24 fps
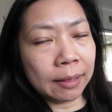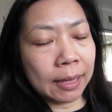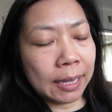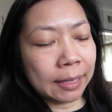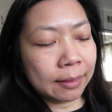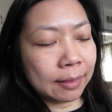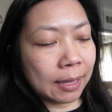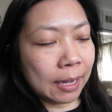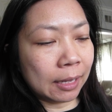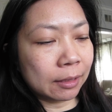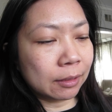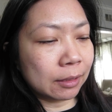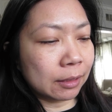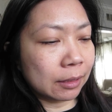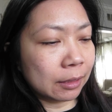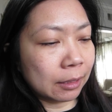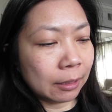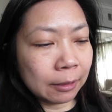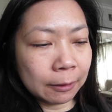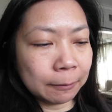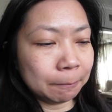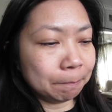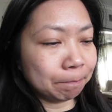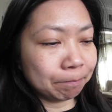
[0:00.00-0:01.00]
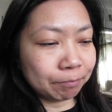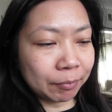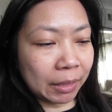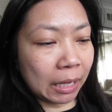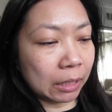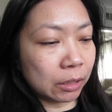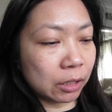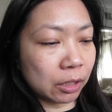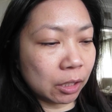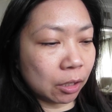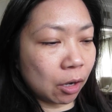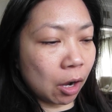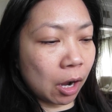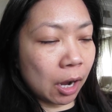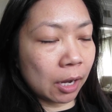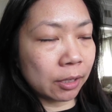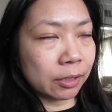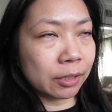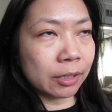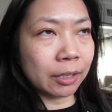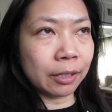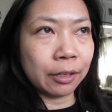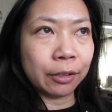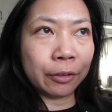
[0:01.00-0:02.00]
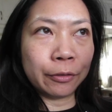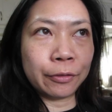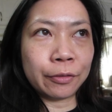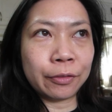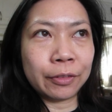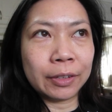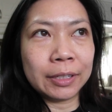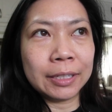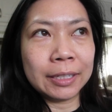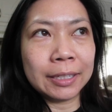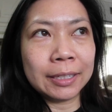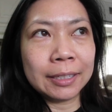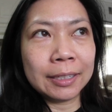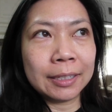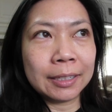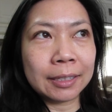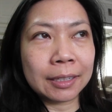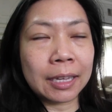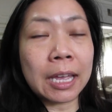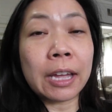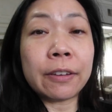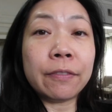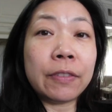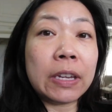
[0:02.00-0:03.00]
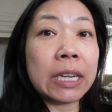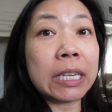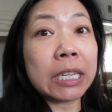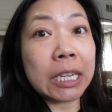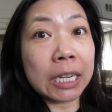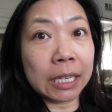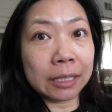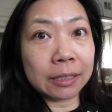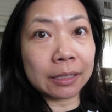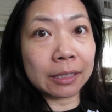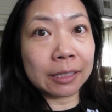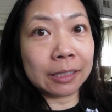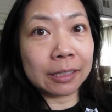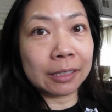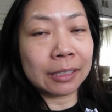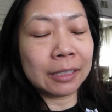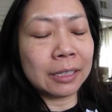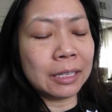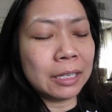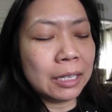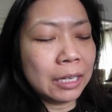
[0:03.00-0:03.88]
Like that's the cost of convenience,